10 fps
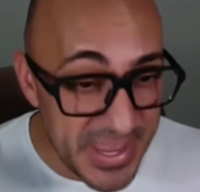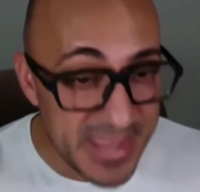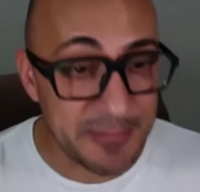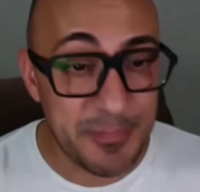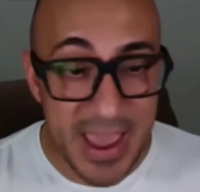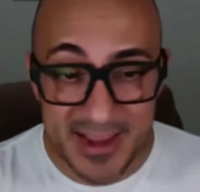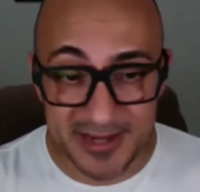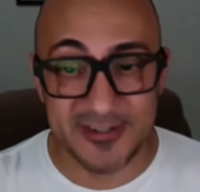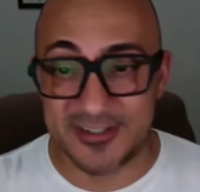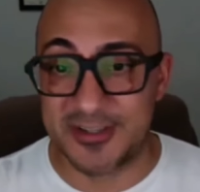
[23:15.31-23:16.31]
big
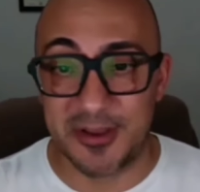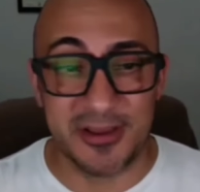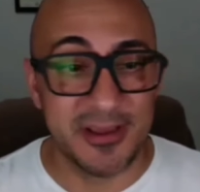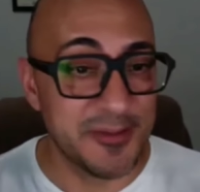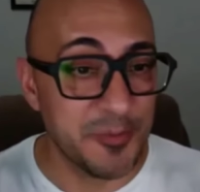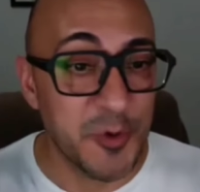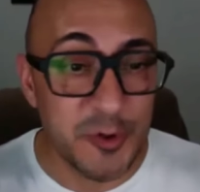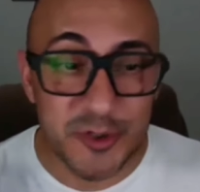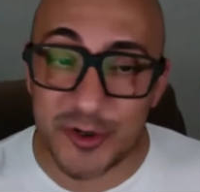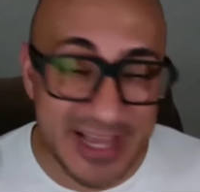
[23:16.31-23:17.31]
bangers, the, the
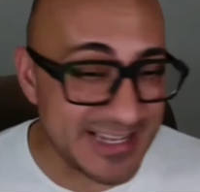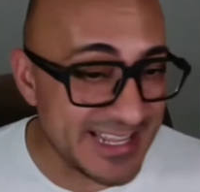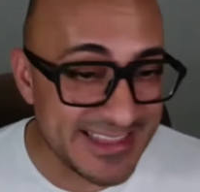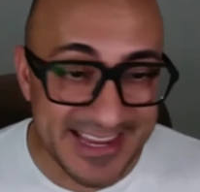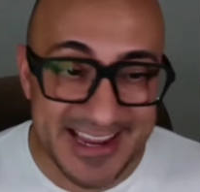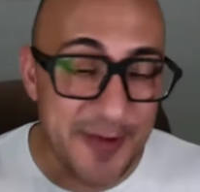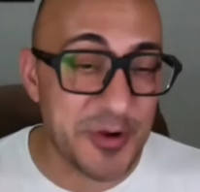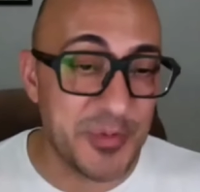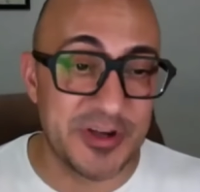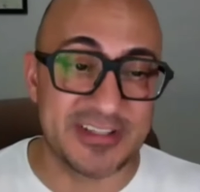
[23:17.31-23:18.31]
mucho caliente
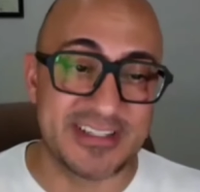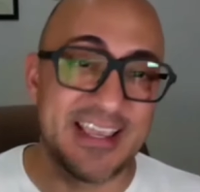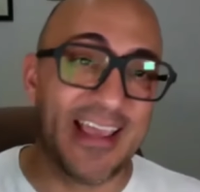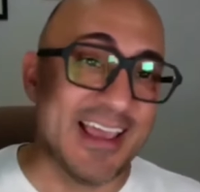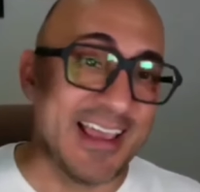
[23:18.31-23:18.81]
comic books